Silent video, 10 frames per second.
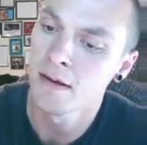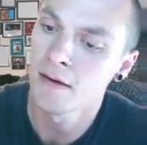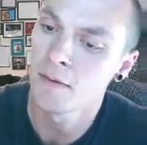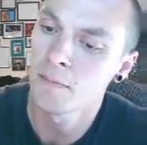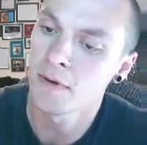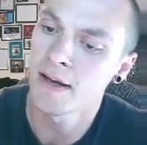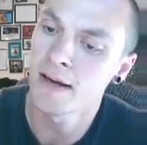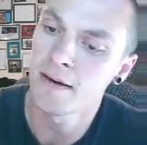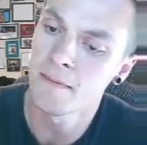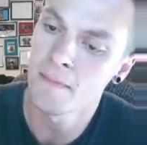And up again,
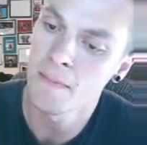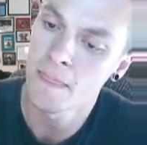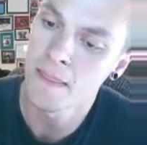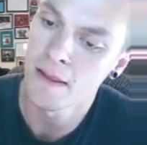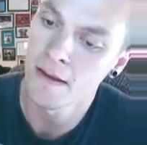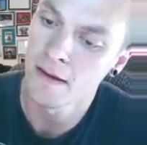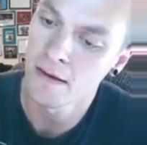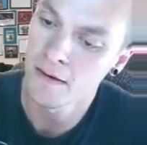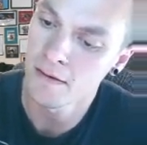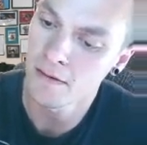
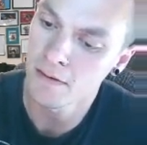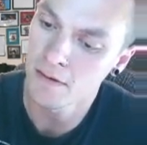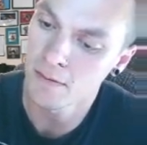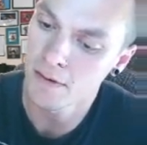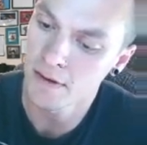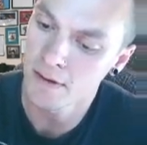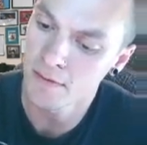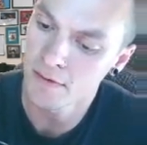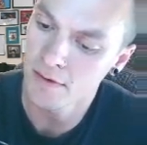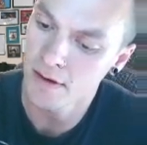all the way down the
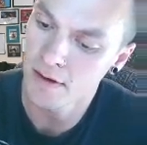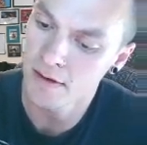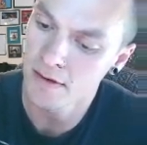side